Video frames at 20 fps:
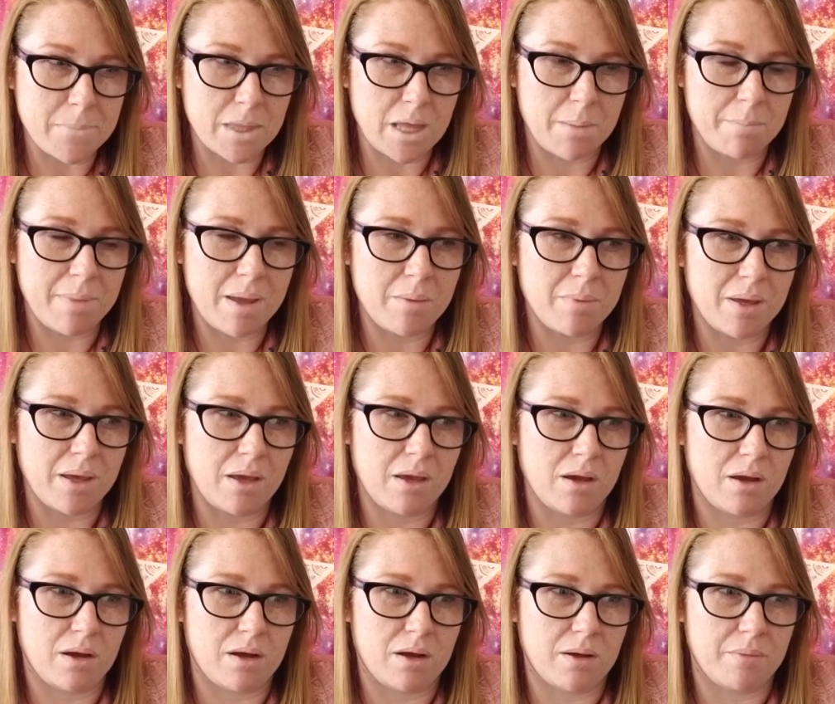
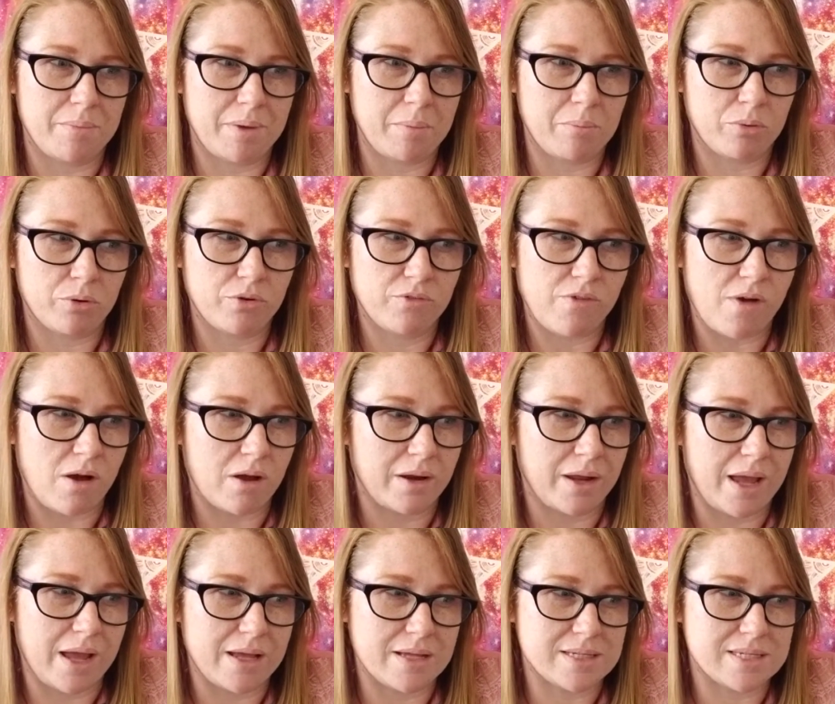maybe improve on
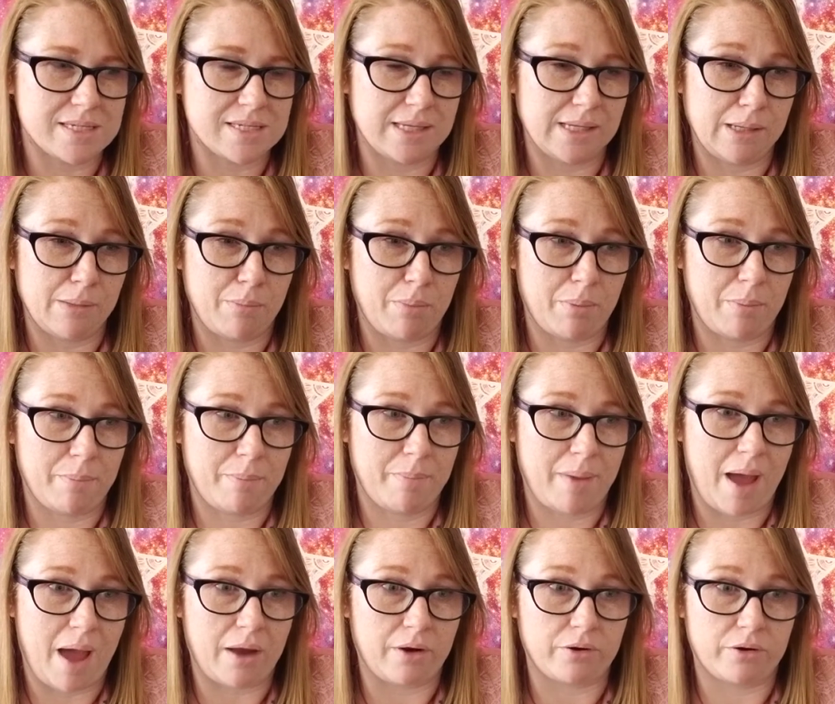a sleep
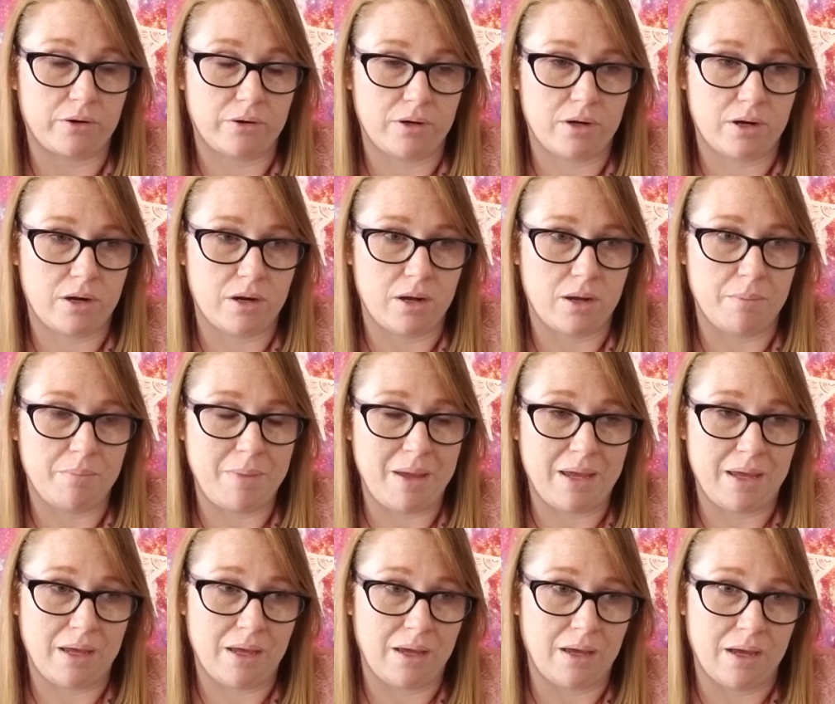pattern,
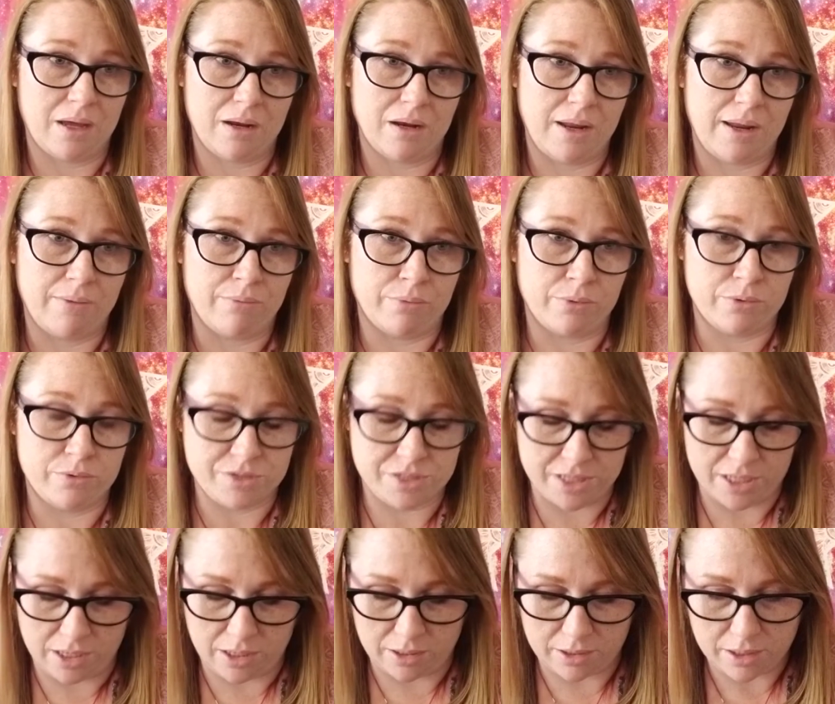making it a
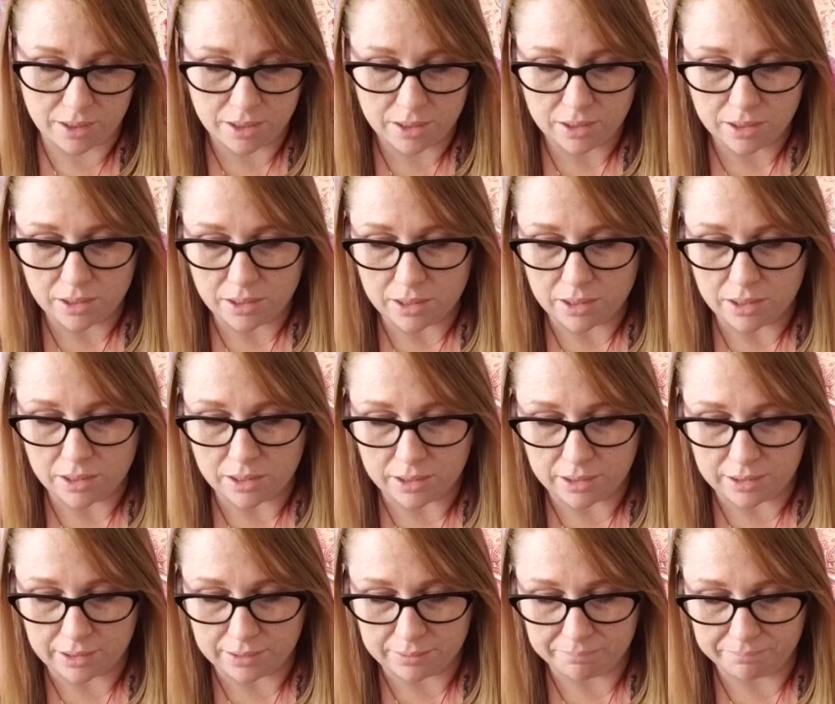routine.
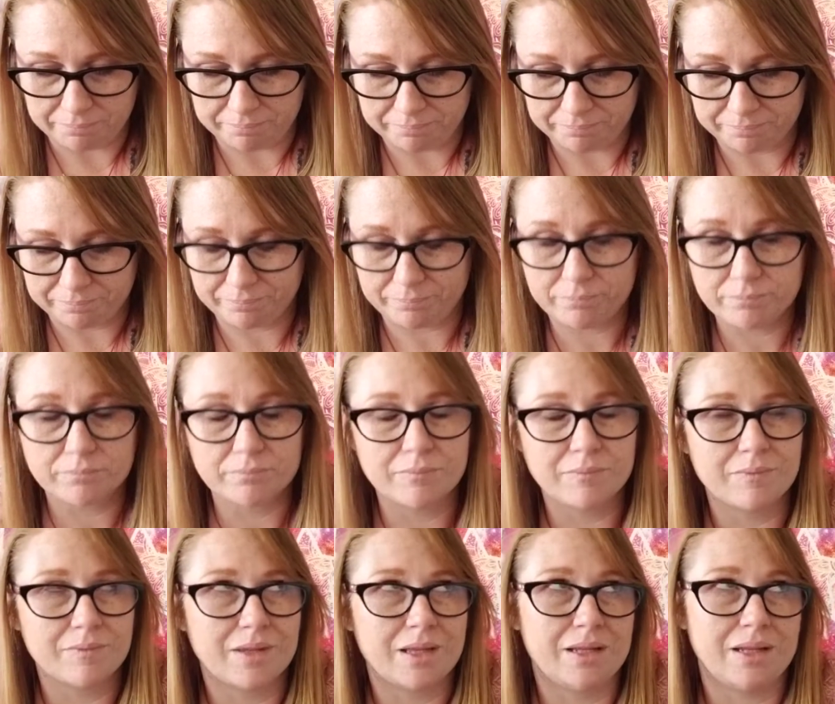Nine
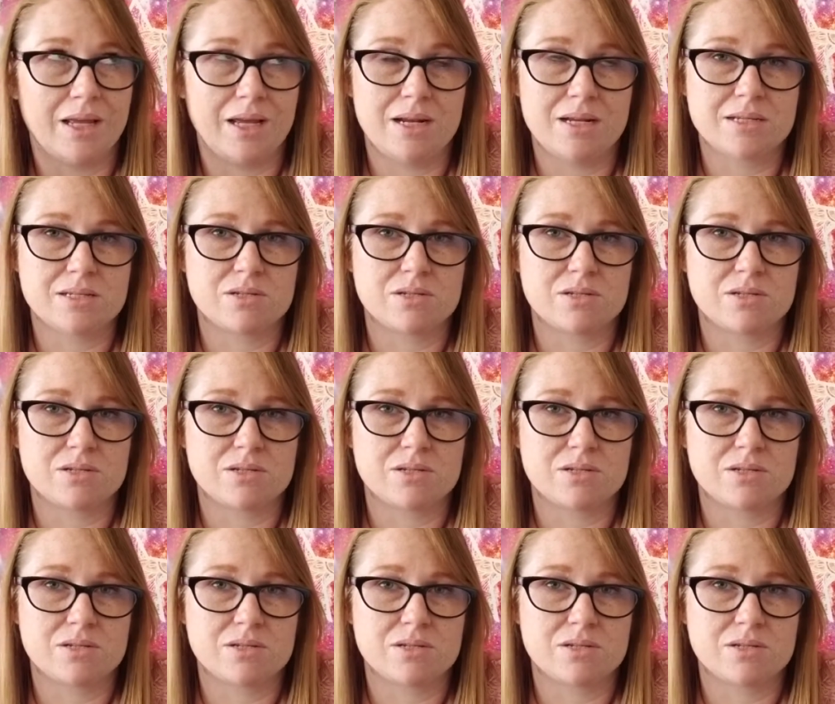of